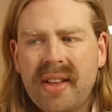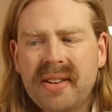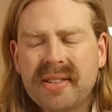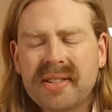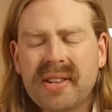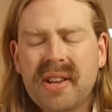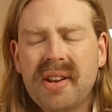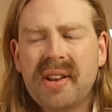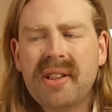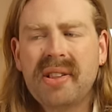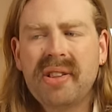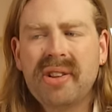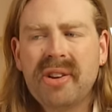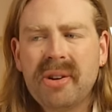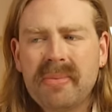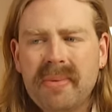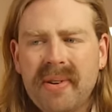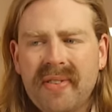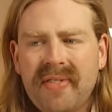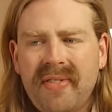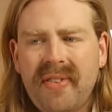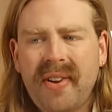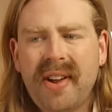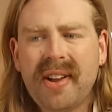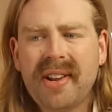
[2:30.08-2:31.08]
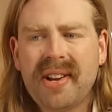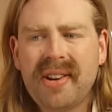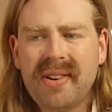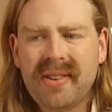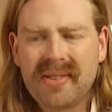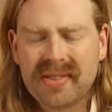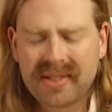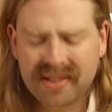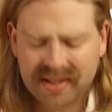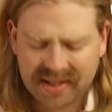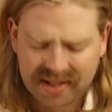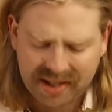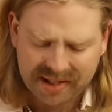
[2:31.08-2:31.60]
and it's getting a little bit funkier
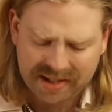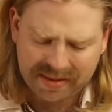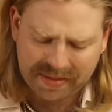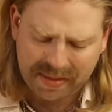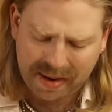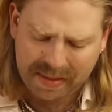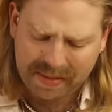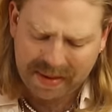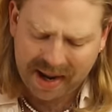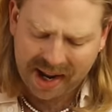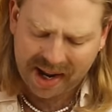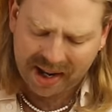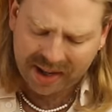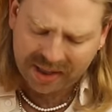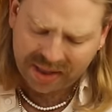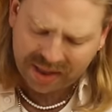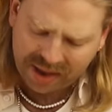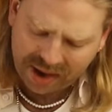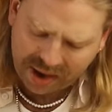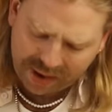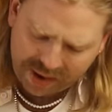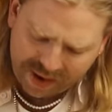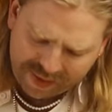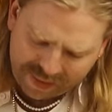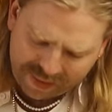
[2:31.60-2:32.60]
as it sits in my mouth. I'll